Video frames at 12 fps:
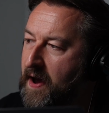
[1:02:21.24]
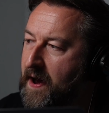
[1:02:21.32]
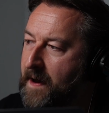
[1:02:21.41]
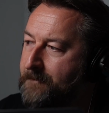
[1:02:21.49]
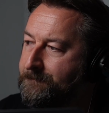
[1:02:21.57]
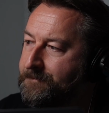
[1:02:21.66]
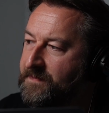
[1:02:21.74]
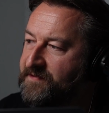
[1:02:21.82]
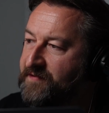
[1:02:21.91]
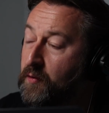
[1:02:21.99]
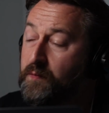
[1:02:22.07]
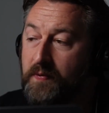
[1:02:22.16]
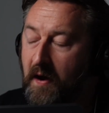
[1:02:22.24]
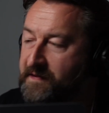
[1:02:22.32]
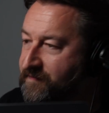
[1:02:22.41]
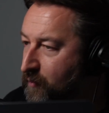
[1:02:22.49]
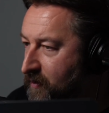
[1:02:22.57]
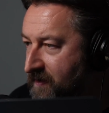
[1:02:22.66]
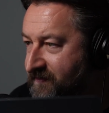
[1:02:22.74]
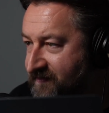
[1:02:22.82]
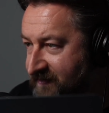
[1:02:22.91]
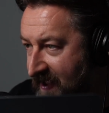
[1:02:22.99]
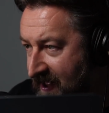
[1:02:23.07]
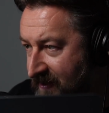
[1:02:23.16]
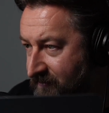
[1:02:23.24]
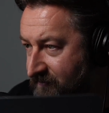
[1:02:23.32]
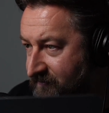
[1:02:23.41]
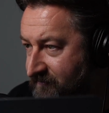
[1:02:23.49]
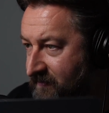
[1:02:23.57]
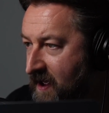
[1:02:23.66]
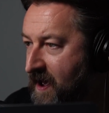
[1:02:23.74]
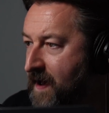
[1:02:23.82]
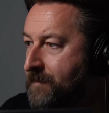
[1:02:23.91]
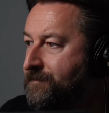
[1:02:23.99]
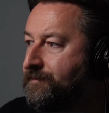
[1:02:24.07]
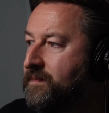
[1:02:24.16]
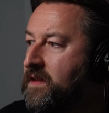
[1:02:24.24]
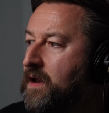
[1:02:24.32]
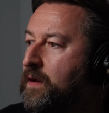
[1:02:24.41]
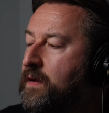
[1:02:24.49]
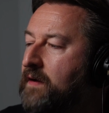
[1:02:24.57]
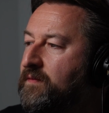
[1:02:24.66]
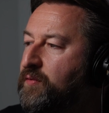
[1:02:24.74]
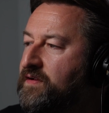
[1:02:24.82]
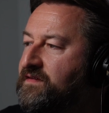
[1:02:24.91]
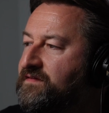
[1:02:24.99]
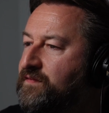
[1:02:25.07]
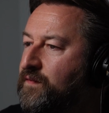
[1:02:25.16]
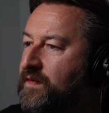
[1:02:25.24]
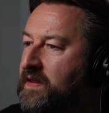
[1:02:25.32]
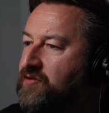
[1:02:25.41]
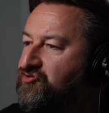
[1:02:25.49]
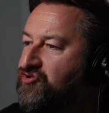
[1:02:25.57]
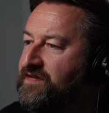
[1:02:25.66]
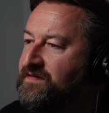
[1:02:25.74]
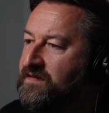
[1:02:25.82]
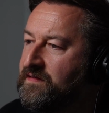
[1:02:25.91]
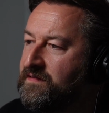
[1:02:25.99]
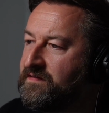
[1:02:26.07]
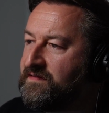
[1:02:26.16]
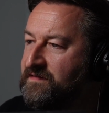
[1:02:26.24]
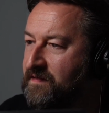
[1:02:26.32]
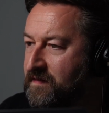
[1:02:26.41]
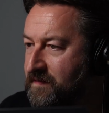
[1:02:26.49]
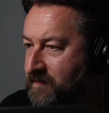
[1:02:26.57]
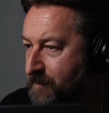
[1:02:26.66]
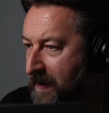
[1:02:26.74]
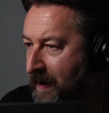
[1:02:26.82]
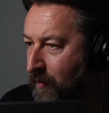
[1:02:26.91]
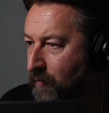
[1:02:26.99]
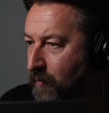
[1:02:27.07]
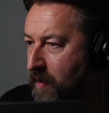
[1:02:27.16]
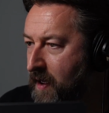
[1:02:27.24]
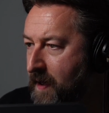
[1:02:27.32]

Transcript: I totally understand, everybody's sort of interest and concerned about